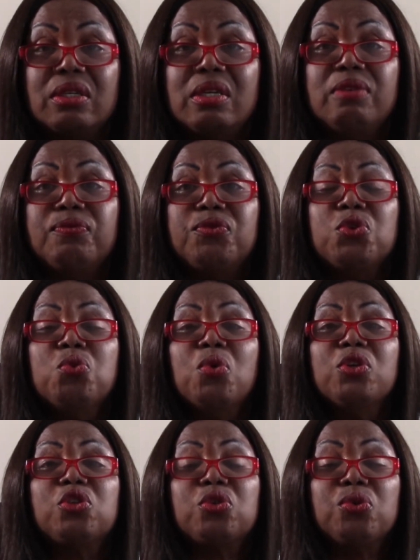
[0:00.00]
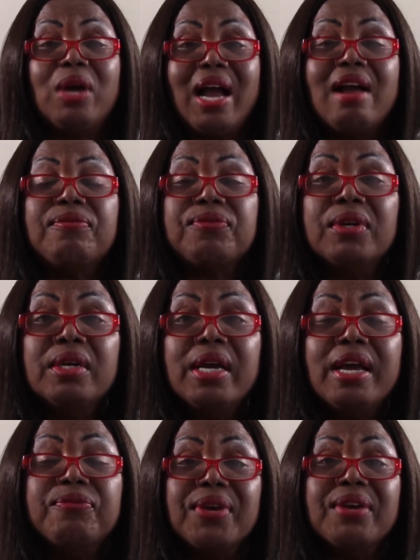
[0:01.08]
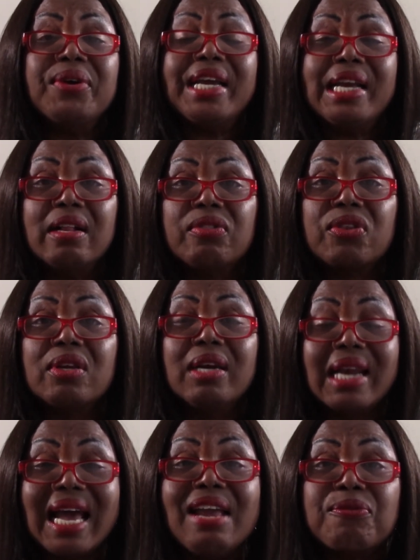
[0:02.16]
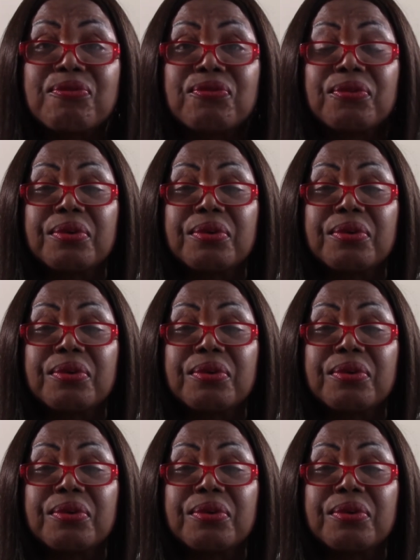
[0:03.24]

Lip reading: if you want to have a very healthy life.